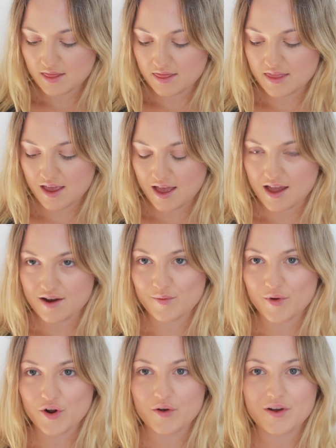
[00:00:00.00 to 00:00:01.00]
Then
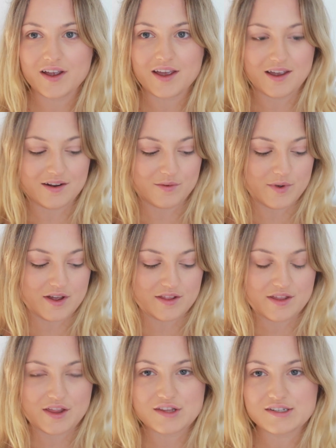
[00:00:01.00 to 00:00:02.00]
we're going in
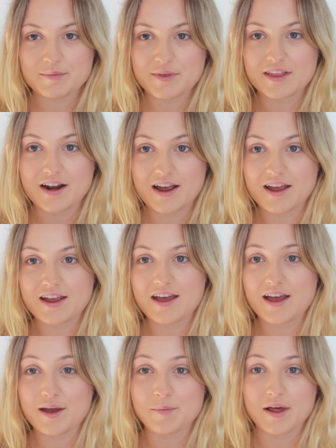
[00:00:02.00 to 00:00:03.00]
with something that I
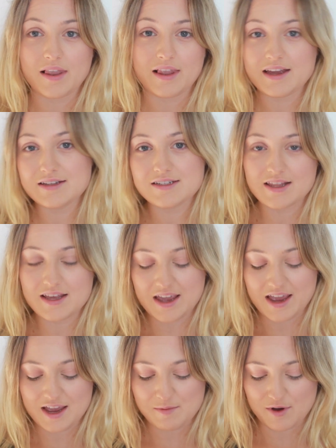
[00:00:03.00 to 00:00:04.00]
am late to the
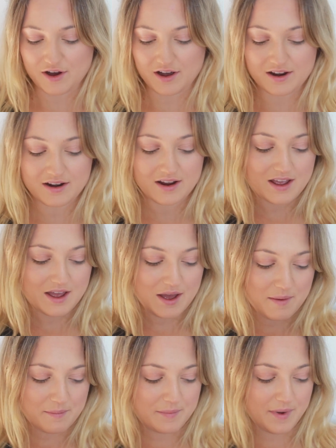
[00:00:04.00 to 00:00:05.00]
game on,
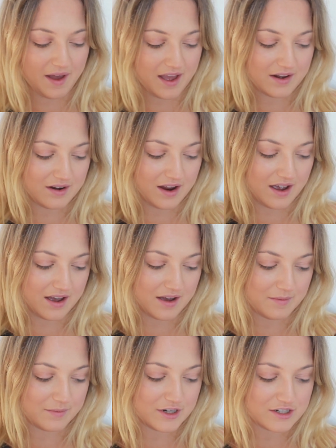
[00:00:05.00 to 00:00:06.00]
but
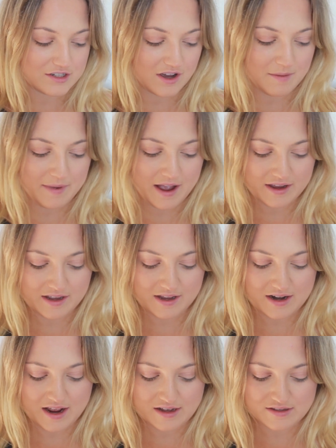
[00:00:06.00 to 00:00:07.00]
um, we just got it back
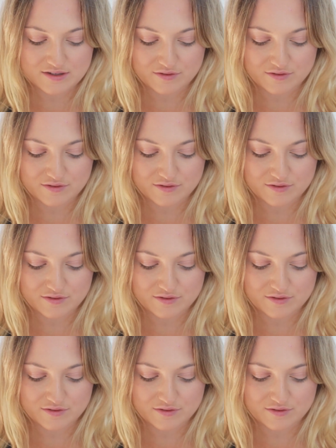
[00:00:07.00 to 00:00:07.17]
in at